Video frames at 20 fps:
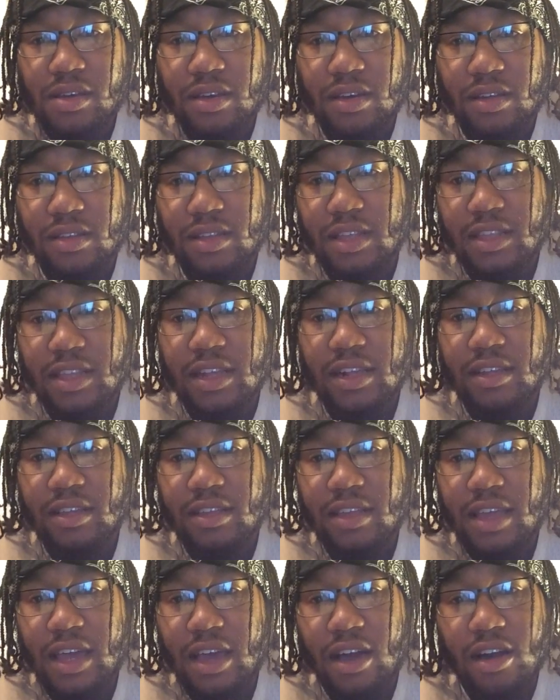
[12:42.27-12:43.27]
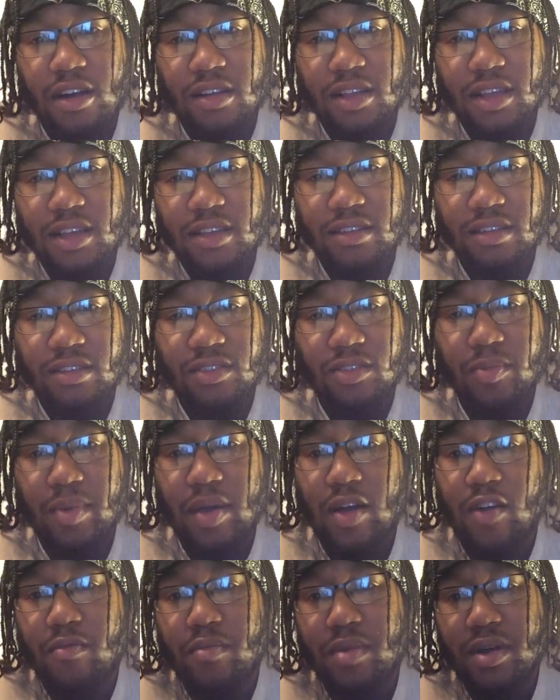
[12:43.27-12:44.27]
because at the end of the day, all this is about